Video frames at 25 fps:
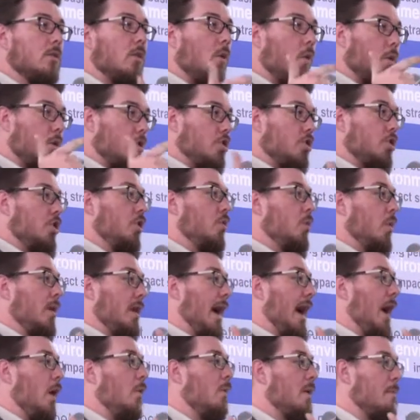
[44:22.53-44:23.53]
or two, in
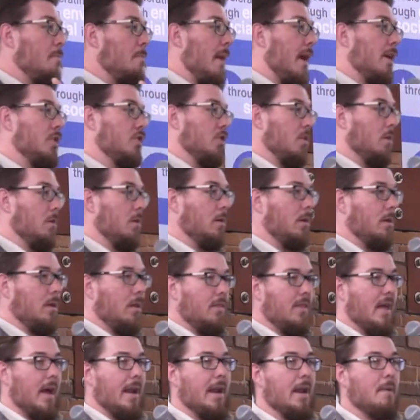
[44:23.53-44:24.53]
how we measure
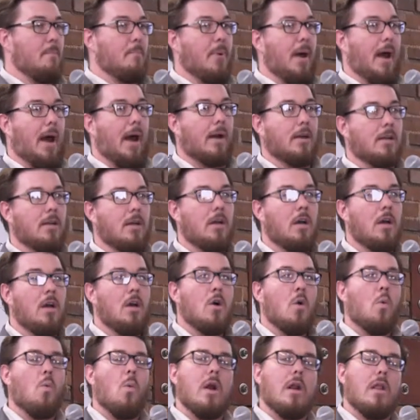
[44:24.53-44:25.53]
that impact.
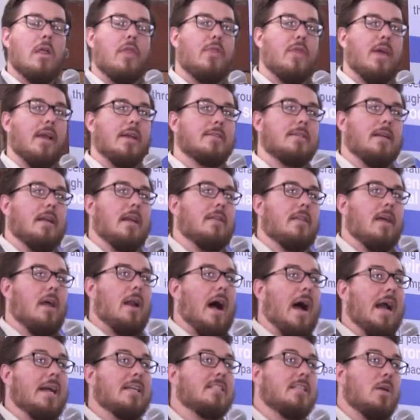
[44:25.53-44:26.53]
One of the things that,
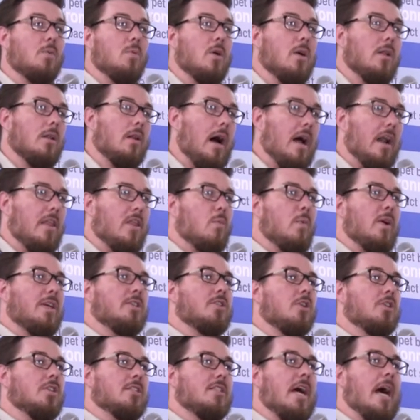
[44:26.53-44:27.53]
that I see where a lot of the
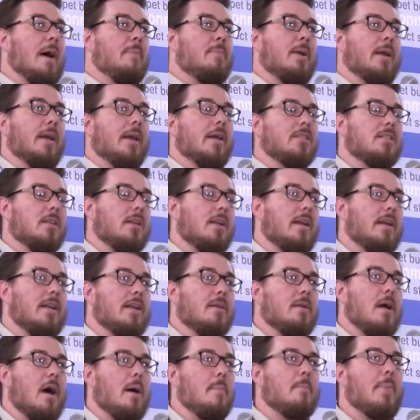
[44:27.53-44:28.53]
research is happening is
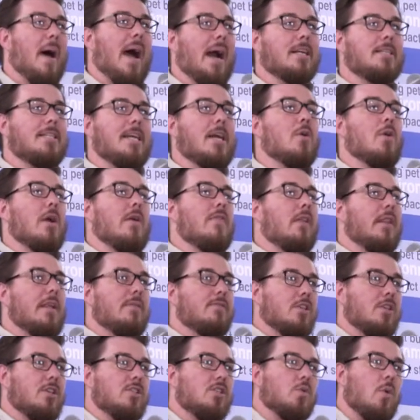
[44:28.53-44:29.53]
in a bacteria that
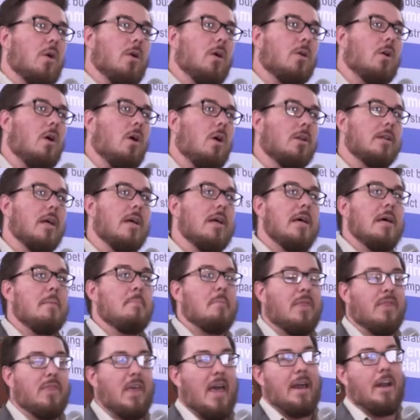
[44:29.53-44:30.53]
lives in the soil called
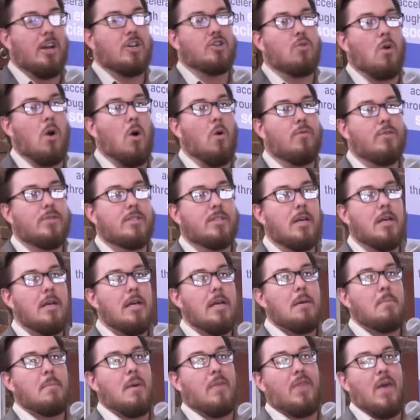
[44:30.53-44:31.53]
methanotrophs.
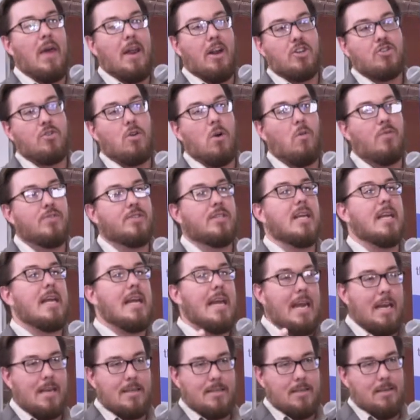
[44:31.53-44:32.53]
Methanotrophs
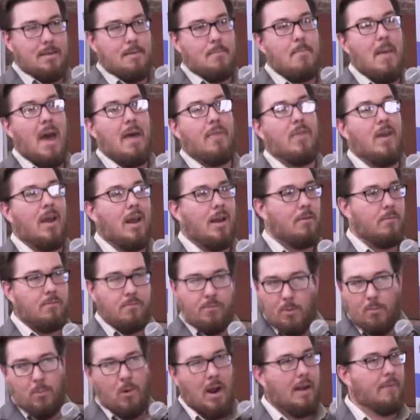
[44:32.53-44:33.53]
eat methane
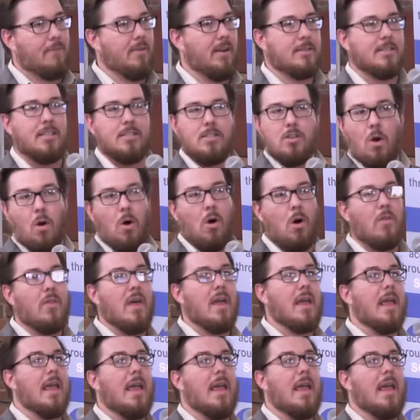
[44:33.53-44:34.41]
for breakfast. It's all they